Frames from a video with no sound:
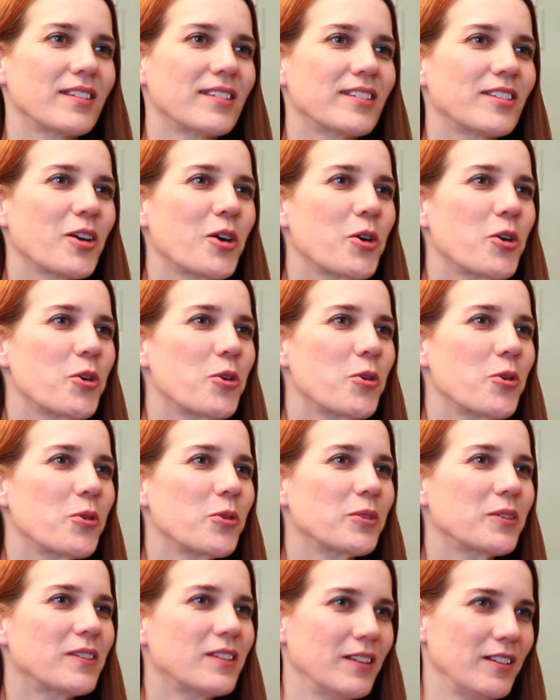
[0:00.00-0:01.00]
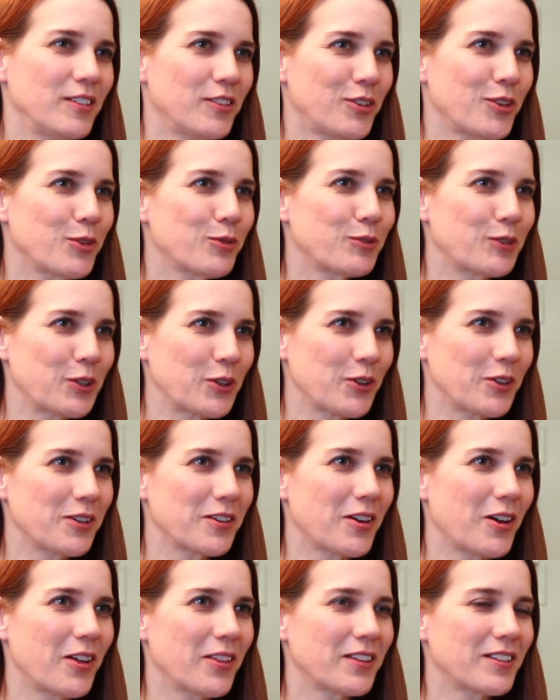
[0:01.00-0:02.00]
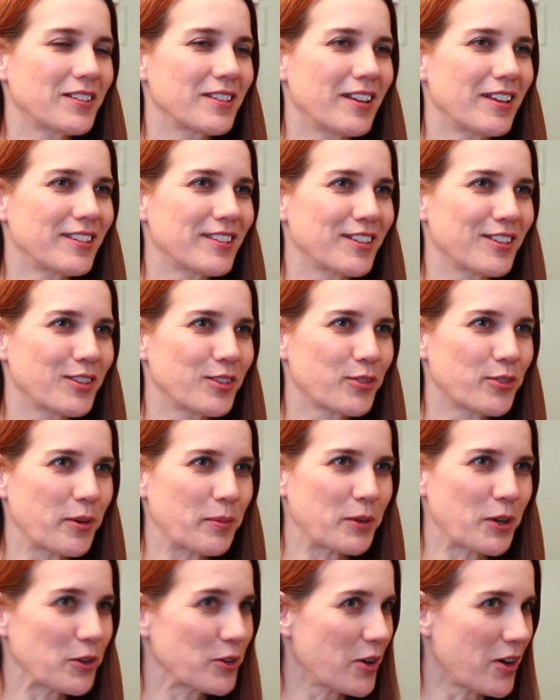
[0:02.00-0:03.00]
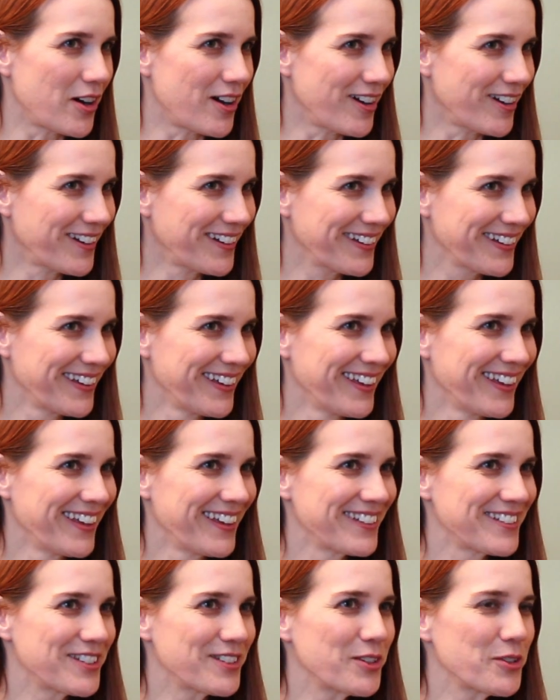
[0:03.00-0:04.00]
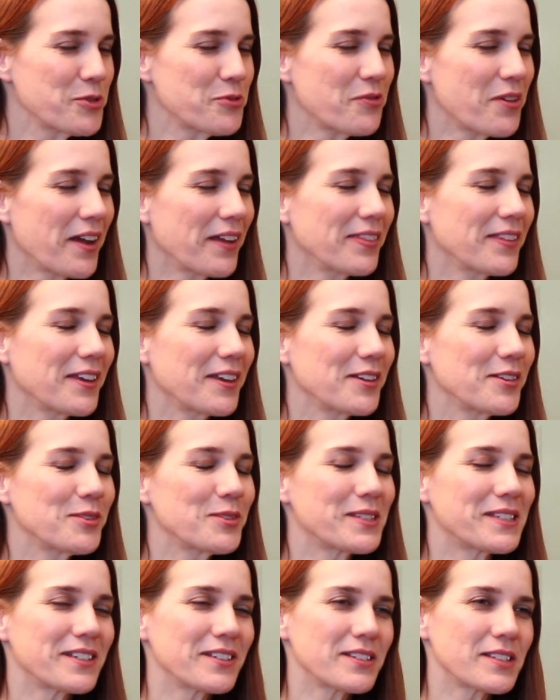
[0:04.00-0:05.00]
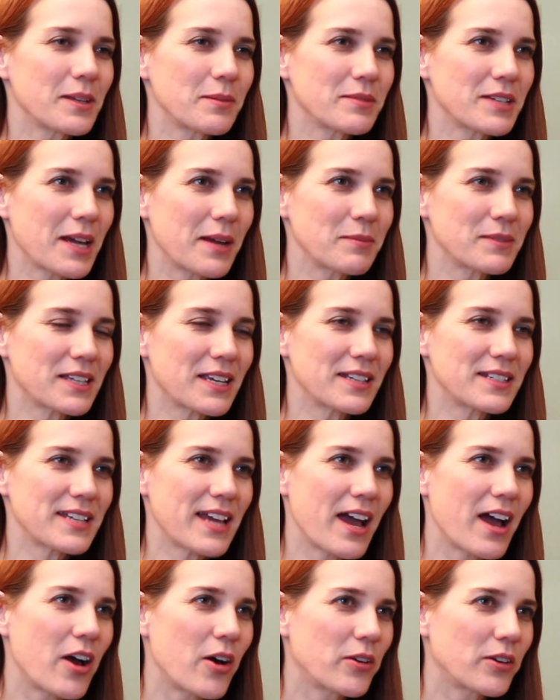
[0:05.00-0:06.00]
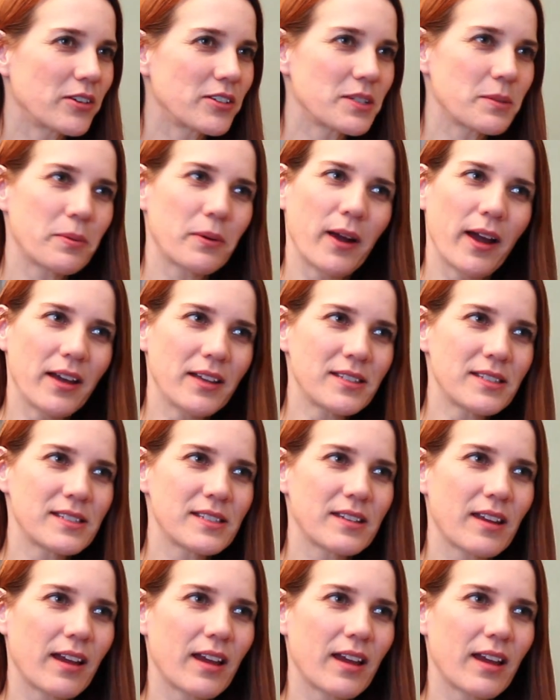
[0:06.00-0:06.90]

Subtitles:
So since you've learned all these lessons from your dog, do you find that you still sometimes get down or depressed?